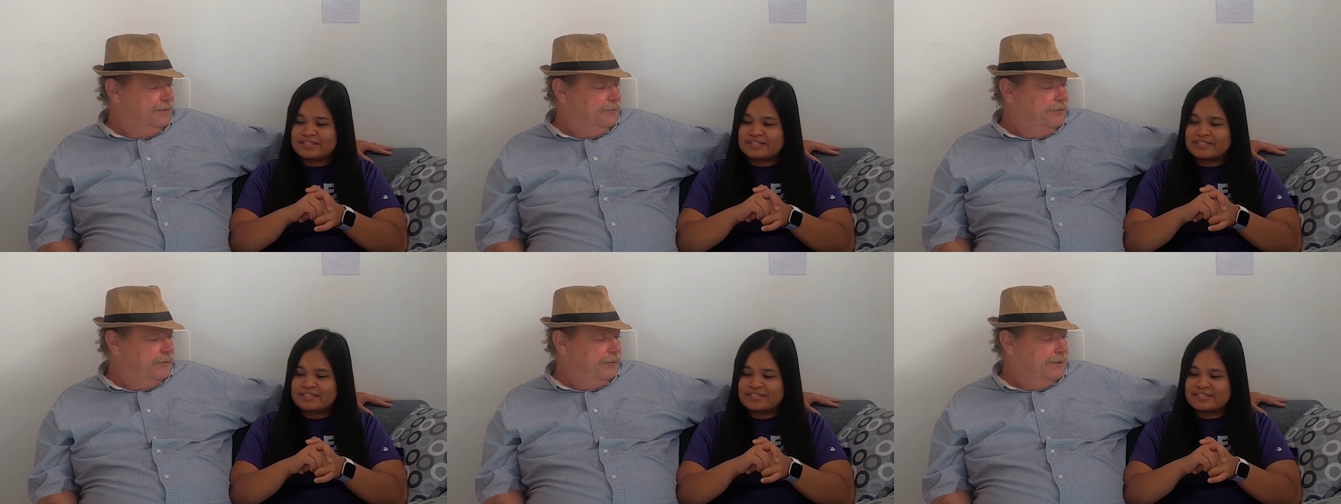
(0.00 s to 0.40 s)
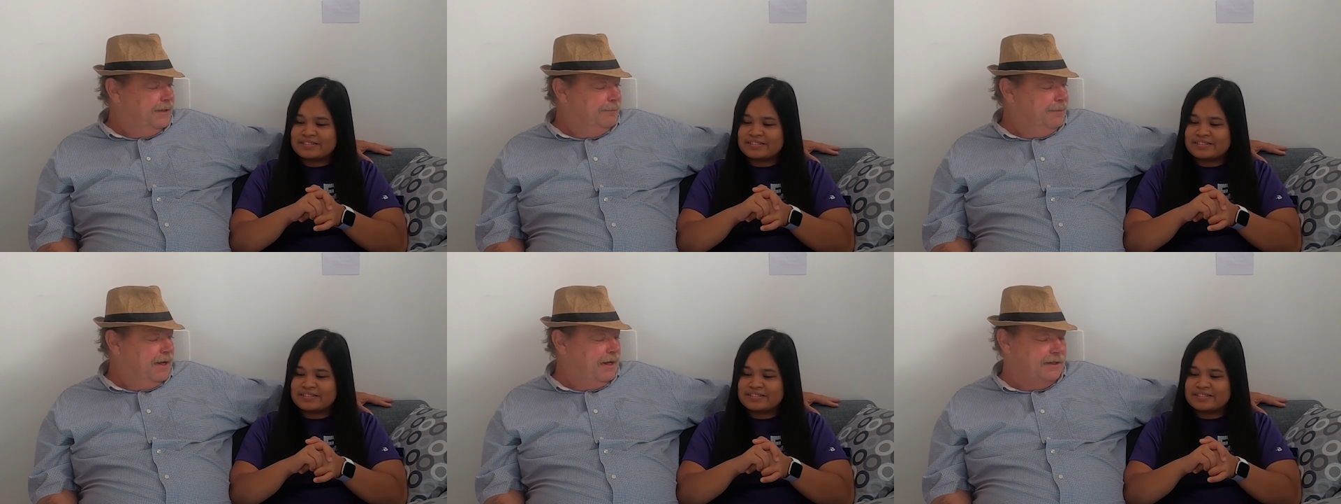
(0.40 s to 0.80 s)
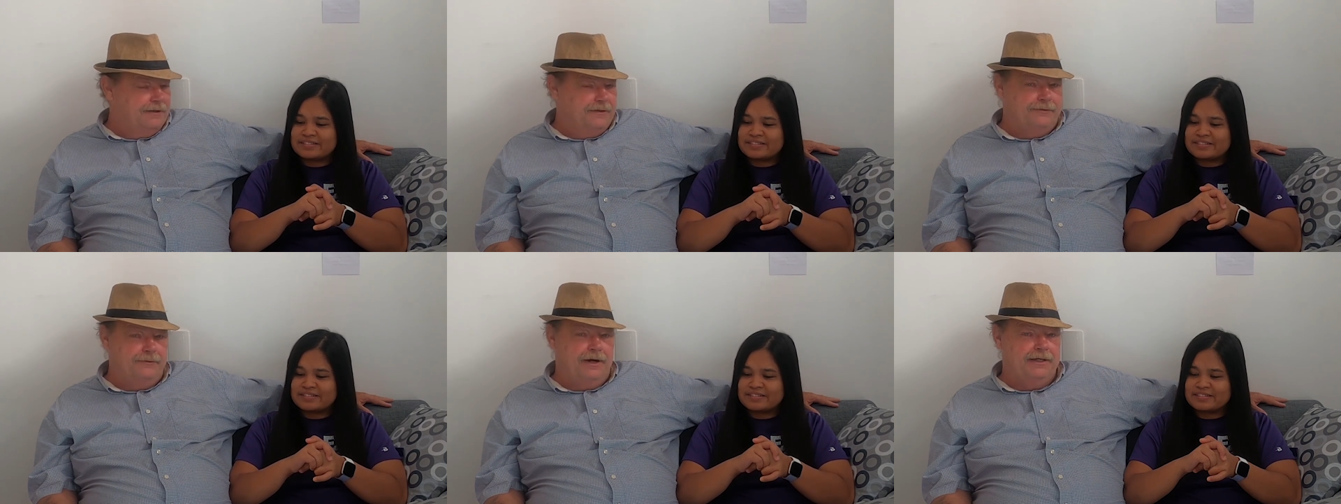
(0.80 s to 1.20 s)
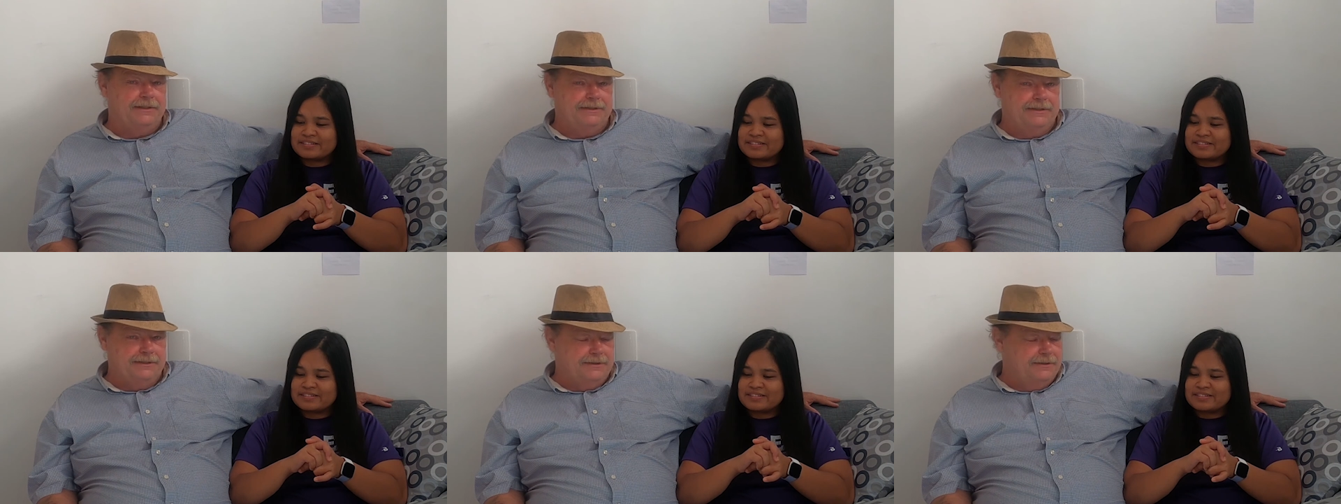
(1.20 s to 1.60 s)
Speaker 1: when we get back into the dry
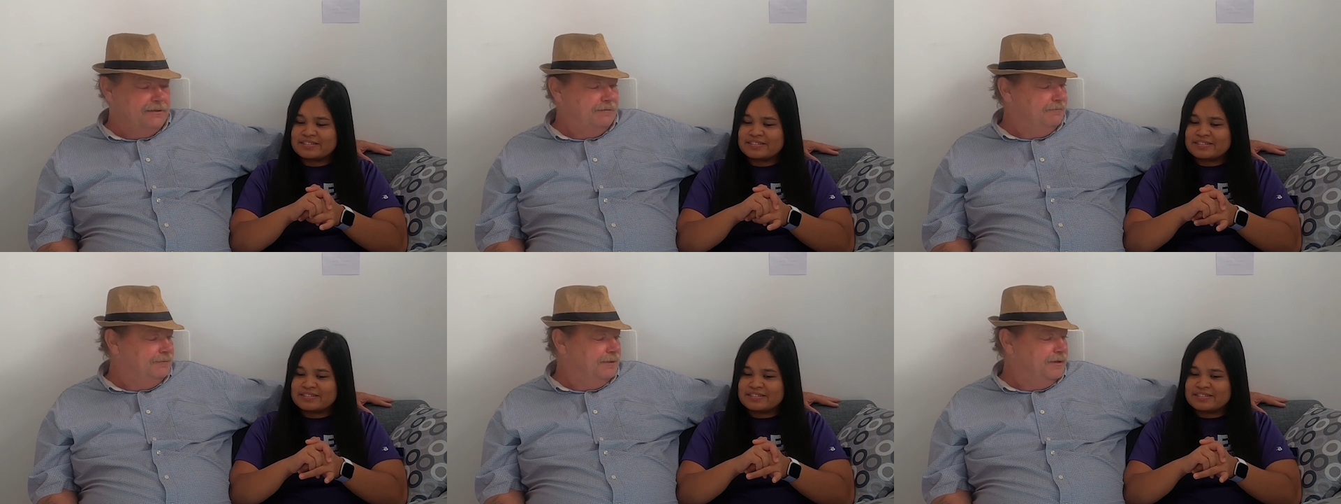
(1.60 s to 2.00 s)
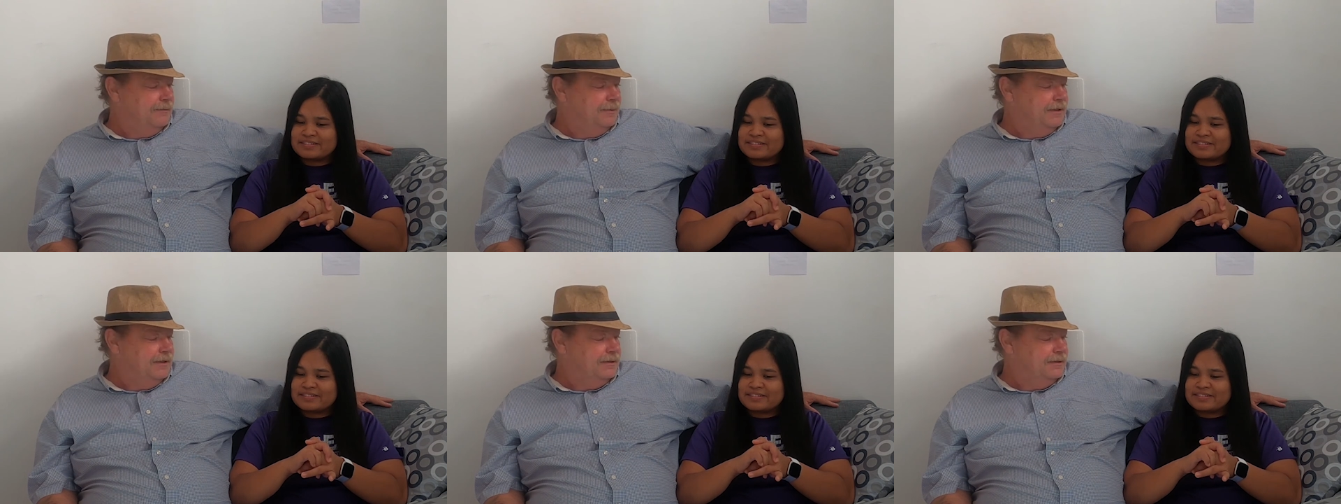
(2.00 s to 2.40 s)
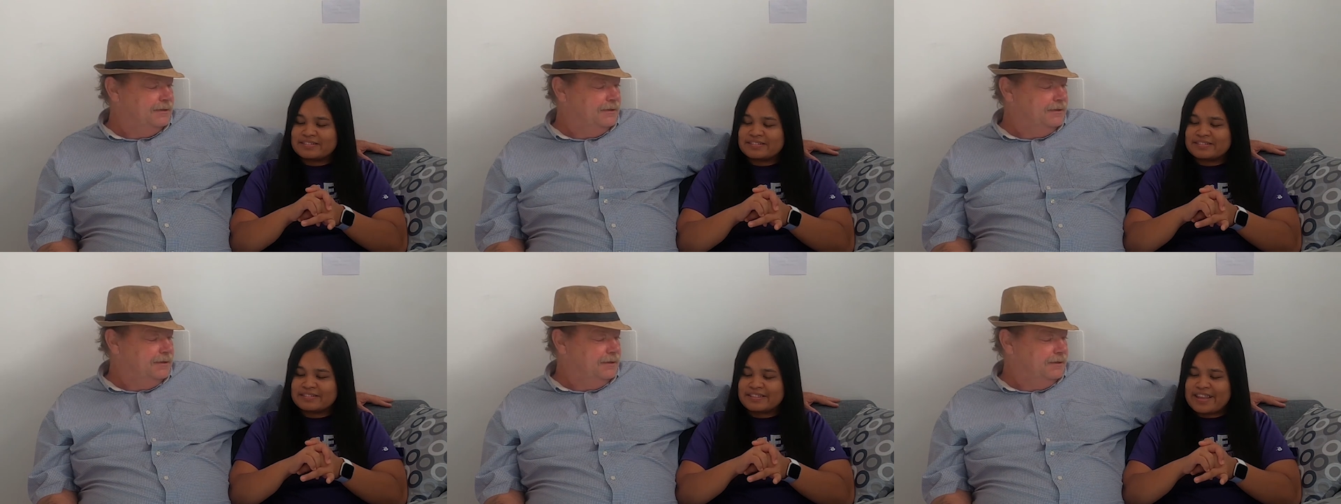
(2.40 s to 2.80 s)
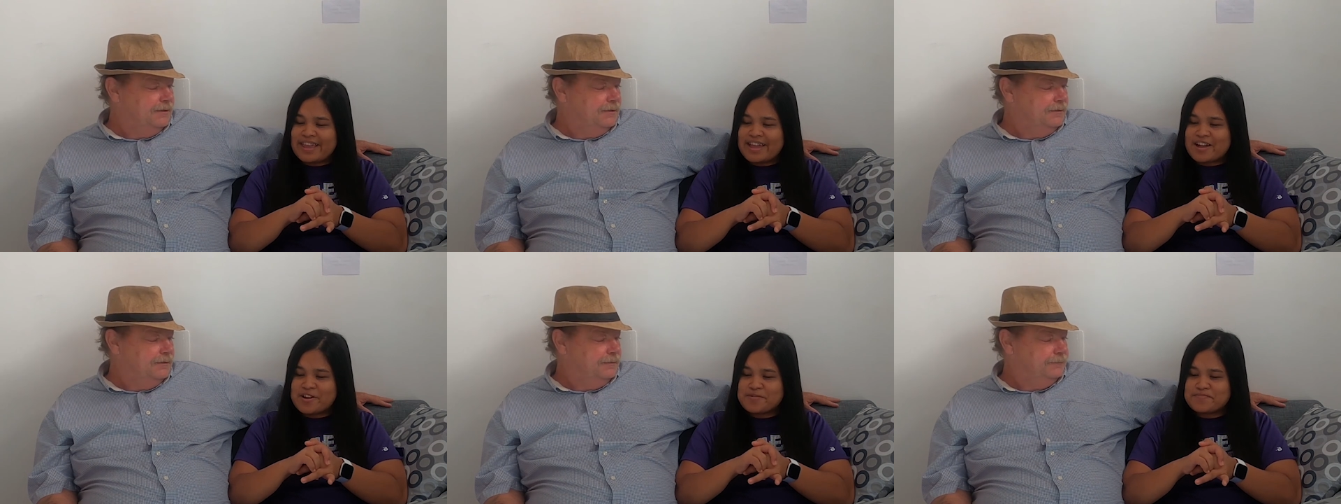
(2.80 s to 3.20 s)
season in the Philippines. Yeah.